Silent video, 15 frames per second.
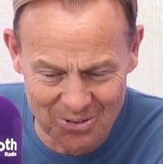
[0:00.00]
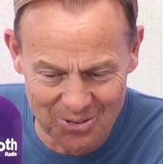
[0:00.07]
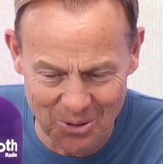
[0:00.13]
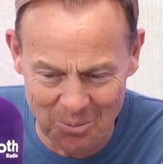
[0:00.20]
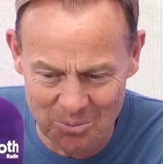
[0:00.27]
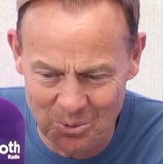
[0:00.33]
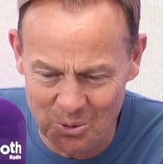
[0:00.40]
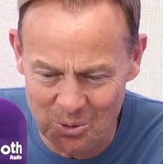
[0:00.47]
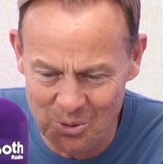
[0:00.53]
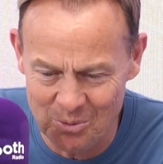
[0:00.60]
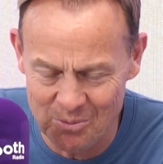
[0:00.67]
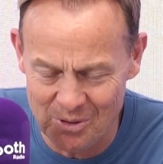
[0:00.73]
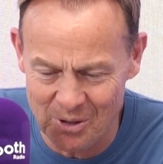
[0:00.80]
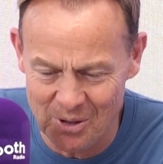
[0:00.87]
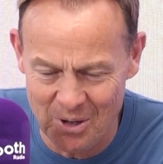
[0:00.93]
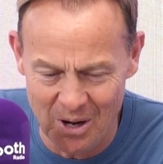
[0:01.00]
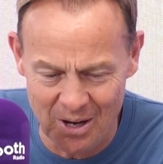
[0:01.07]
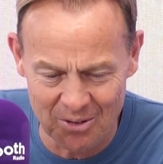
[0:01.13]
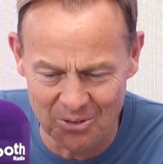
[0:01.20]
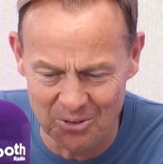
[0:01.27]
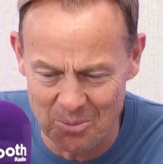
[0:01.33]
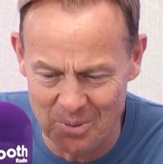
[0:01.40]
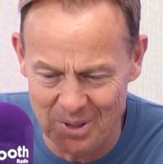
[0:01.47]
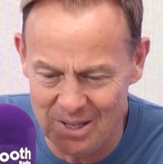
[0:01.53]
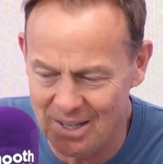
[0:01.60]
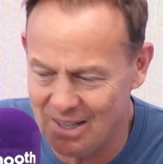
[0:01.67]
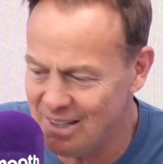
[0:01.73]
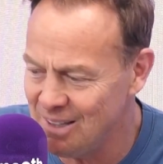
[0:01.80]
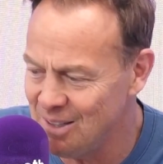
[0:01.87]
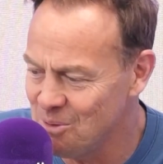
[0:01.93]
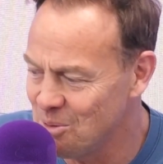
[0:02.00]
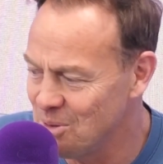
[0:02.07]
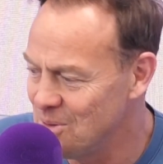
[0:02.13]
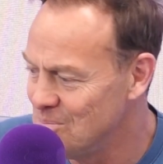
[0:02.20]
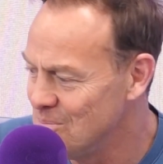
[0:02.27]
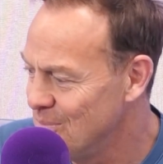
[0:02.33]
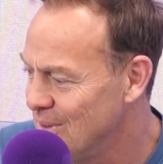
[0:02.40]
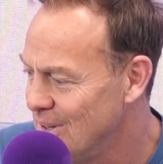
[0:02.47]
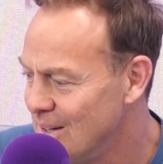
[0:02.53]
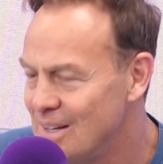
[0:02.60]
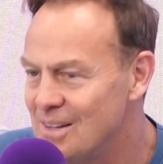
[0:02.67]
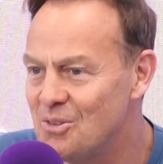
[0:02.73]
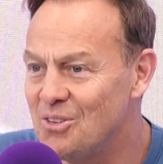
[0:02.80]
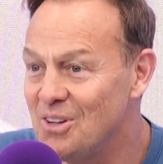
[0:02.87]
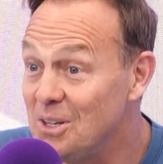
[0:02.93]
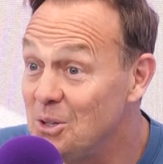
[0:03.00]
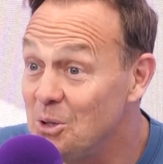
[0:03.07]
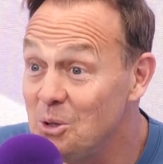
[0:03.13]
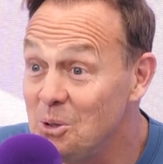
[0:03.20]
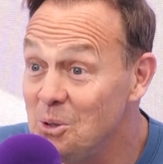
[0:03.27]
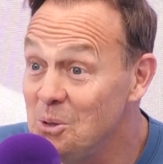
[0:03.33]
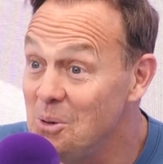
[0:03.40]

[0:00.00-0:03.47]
I'm good. Very nice to be here and see you.